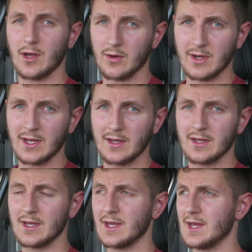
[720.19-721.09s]
going.
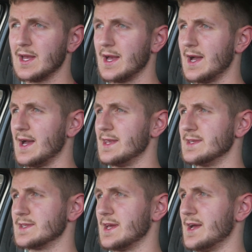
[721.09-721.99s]

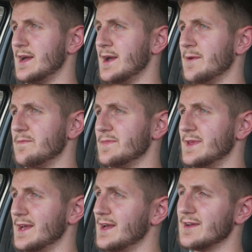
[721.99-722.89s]
And
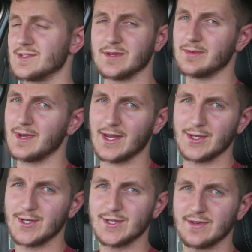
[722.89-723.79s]
yeah, I'll still be making
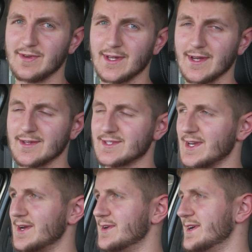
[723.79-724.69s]
YouTube videos.
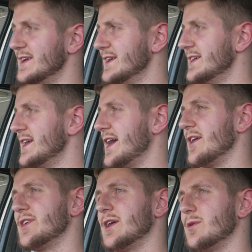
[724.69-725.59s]
So yeah, I
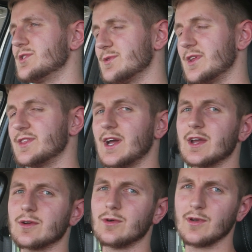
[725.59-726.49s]
just want to
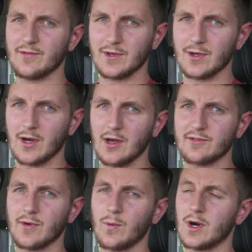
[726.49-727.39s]
thank all of you
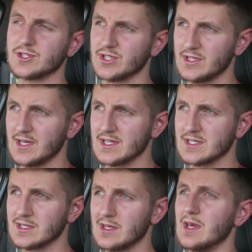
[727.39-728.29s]
guys for watching
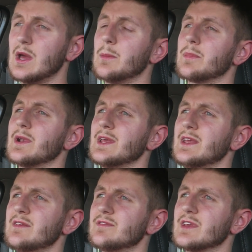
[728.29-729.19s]
this.
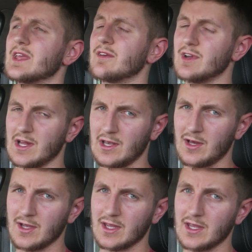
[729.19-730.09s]
Please give it a
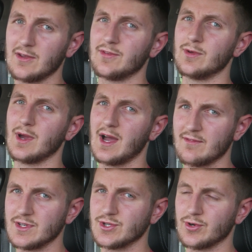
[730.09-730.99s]
like if you have
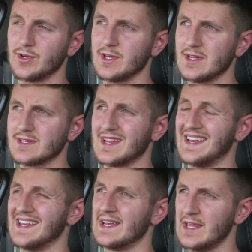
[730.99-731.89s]
enjoyed it.
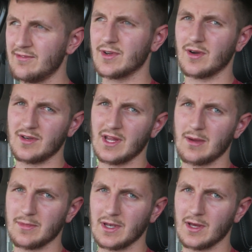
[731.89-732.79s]
Leave a comment
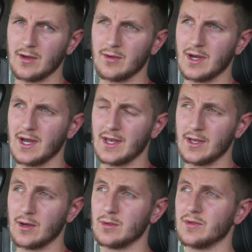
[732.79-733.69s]
down below
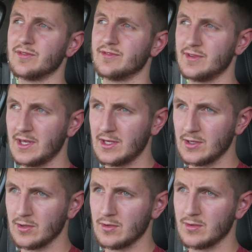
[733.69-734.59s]
and I will see
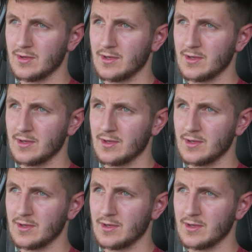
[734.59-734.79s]
you